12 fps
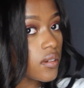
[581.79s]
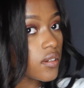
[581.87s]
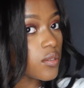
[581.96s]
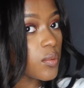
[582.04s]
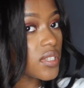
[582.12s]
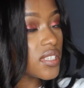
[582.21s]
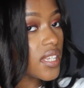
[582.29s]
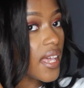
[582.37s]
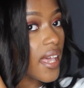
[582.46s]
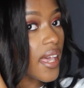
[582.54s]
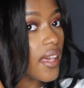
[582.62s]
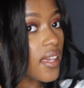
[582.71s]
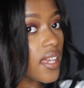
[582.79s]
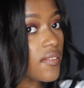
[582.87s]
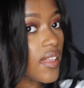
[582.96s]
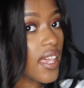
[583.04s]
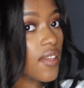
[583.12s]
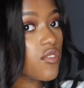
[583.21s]
Because once the hair,
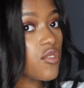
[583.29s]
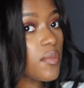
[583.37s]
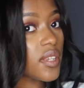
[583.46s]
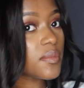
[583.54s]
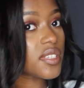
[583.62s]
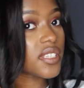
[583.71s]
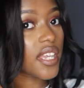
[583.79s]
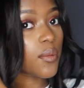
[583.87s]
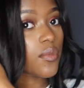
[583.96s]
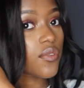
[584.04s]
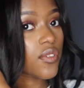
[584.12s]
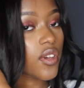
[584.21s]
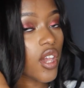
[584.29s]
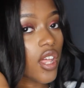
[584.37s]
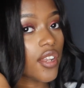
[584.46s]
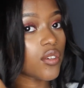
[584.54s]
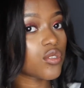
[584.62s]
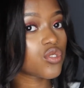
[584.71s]
if you've made a mistake with
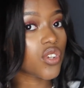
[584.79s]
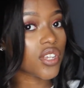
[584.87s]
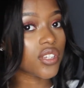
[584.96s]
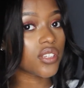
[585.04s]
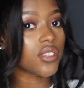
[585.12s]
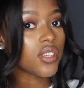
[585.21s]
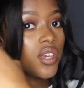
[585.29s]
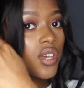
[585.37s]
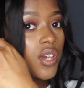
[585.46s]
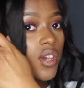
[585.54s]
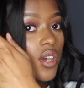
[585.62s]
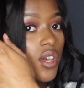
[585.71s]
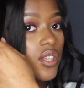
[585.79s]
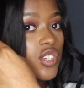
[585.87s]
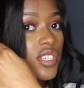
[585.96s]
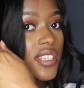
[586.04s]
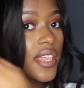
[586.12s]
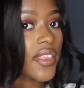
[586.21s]
curling or straightening,
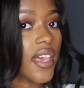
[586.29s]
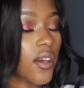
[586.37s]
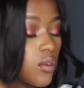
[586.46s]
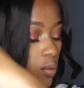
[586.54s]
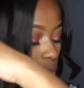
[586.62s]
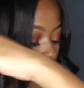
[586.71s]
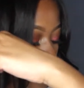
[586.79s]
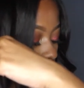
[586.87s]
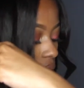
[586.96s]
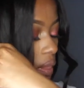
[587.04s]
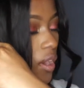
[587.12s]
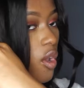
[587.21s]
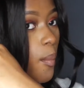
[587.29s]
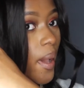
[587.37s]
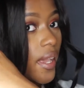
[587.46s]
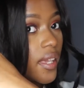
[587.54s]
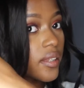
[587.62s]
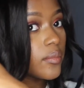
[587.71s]
just let the hair cool down and then go
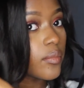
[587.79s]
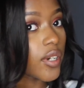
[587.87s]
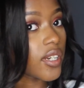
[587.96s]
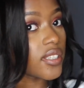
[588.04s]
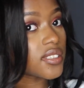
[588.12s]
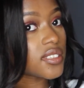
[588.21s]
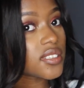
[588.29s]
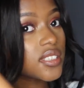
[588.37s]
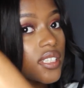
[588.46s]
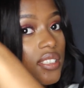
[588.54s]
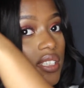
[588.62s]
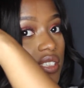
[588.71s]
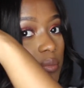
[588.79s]
back in, because it